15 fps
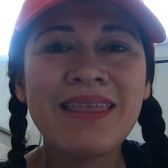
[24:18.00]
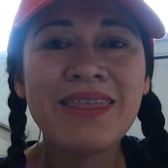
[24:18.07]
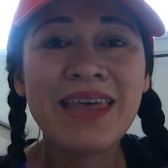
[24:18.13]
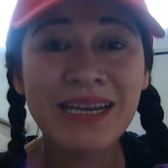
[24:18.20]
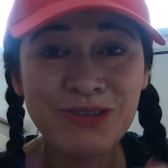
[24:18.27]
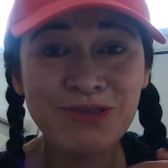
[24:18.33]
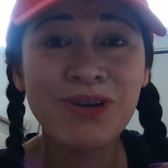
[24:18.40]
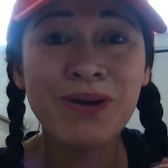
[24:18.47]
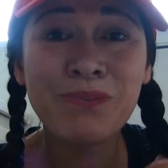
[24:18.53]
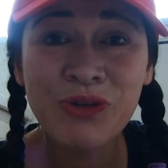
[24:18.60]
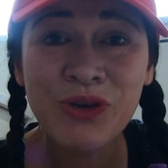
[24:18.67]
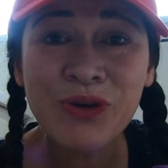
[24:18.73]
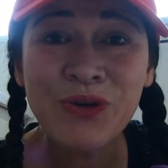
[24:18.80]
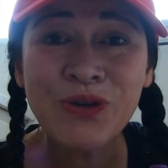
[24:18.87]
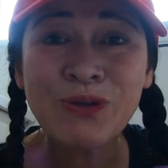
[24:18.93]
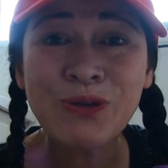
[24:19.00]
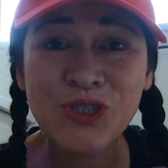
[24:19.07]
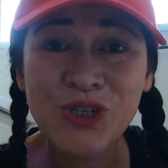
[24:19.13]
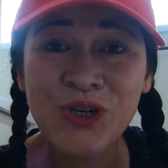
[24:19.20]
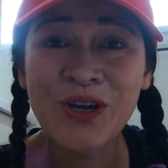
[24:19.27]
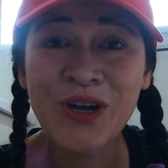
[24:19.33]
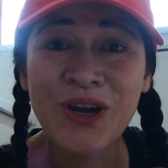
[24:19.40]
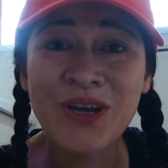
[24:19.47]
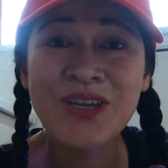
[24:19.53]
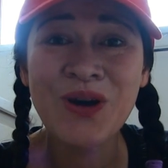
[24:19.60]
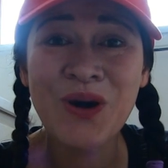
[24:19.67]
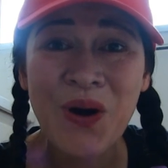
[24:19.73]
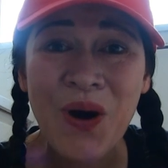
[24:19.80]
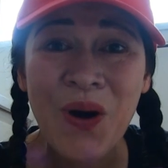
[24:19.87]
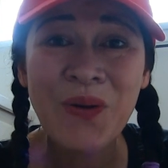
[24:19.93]
That's from you. You turn on
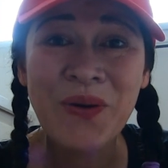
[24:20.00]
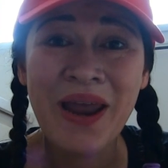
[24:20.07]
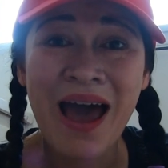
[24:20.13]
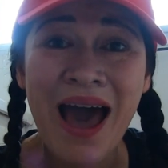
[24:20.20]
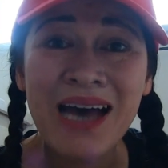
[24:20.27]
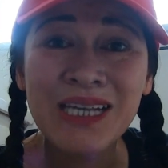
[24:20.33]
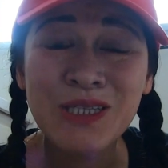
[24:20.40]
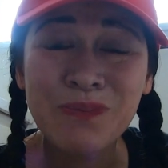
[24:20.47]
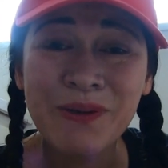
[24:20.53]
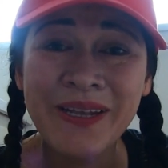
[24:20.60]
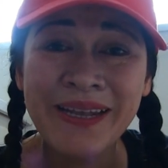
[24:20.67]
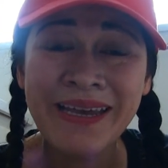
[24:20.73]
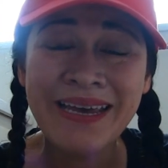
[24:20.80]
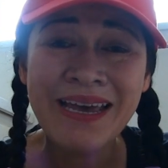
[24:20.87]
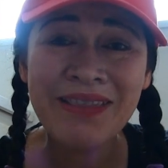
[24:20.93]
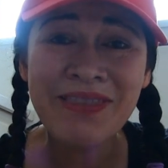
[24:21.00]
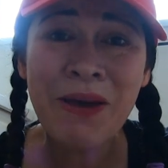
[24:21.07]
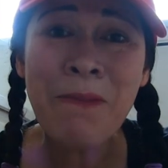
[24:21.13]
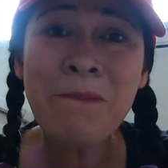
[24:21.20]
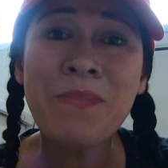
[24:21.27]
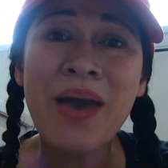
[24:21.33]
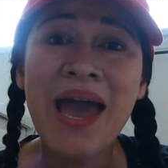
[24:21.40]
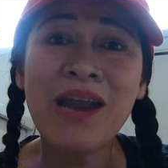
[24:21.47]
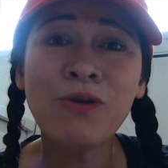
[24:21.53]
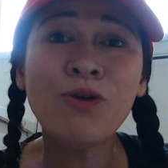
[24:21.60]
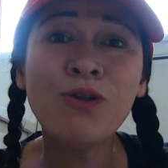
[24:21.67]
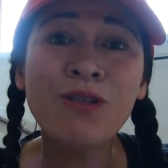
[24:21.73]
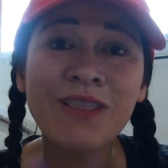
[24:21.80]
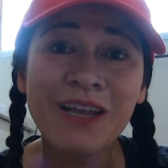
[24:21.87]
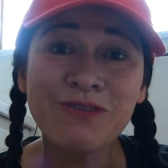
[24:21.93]
your own husband, the man
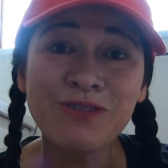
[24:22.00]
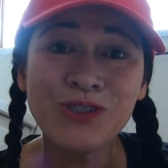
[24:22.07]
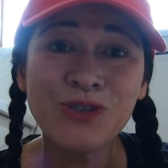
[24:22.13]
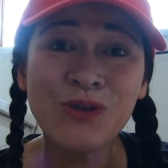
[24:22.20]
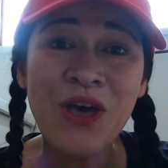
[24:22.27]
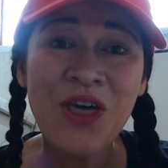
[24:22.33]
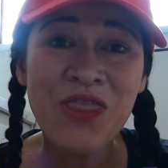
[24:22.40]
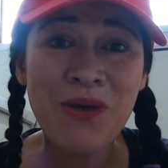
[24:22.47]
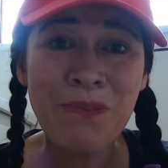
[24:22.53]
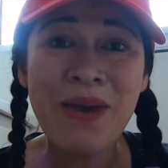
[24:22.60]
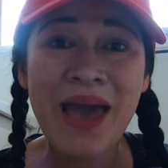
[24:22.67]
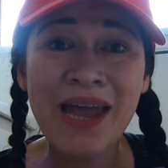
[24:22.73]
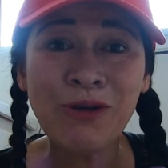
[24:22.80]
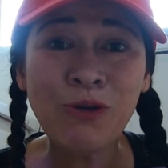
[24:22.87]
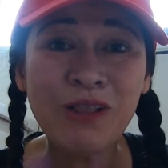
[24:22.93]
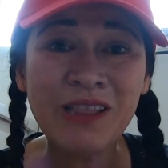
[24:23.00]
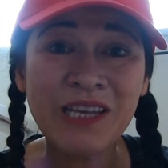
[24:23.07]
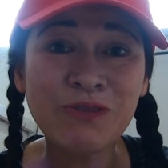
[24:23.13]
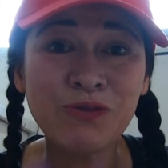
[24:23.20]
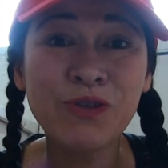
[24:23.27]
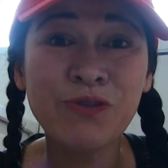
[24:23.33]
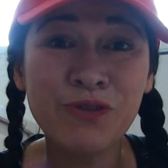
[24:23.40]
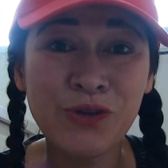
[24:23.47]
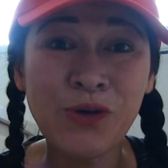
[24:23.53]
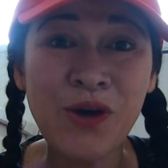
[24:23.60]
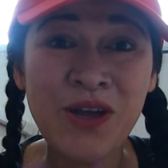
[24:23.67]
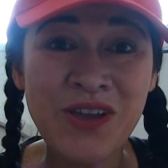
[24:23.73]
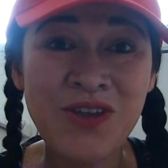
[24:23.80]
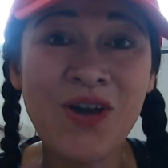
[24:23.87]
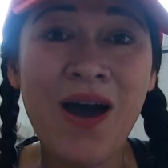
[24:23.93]
who loves you, the man who lives with you
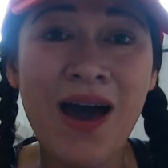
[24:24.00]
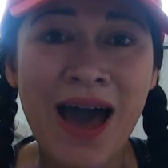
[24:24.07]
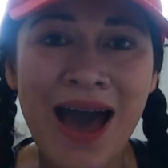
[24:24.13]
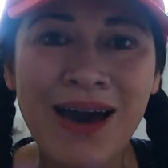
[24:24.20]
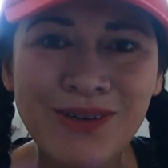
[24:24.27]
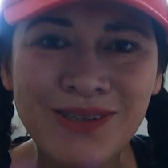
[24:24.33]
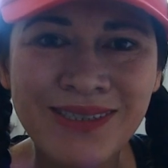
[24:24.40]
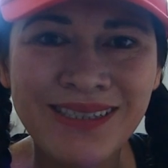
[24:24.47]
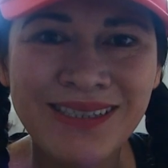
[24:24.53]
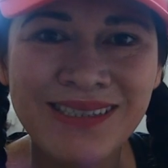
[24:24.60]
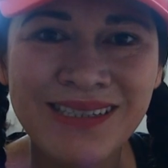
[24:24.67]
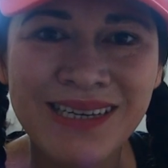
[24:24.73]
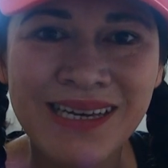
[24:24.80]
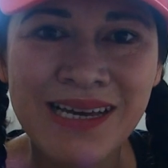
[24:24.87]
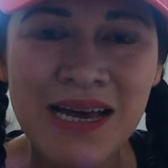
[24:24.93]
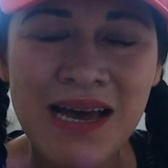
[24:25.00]
in your house.